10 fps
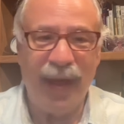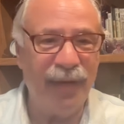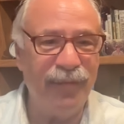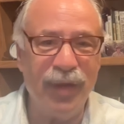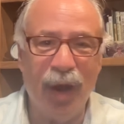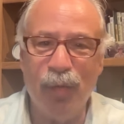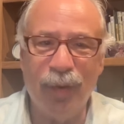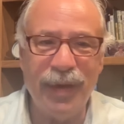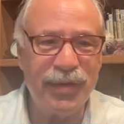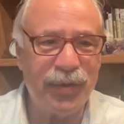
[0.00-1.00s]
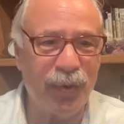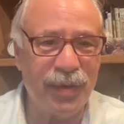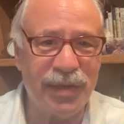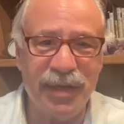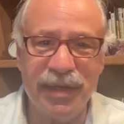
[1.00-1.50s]
They have no
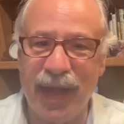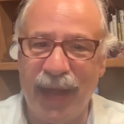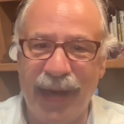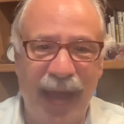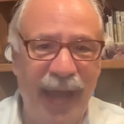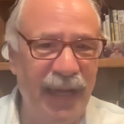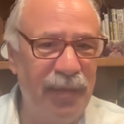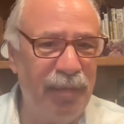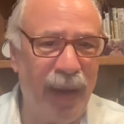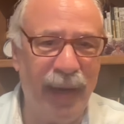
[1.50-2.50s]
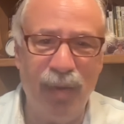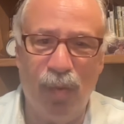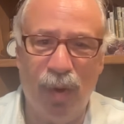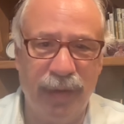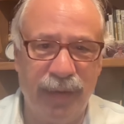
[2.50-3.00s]
resources that anybody
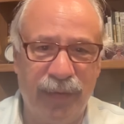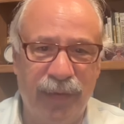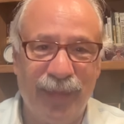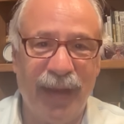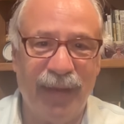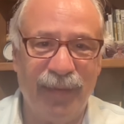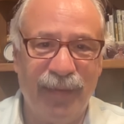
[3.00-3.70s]
wants. Yeah.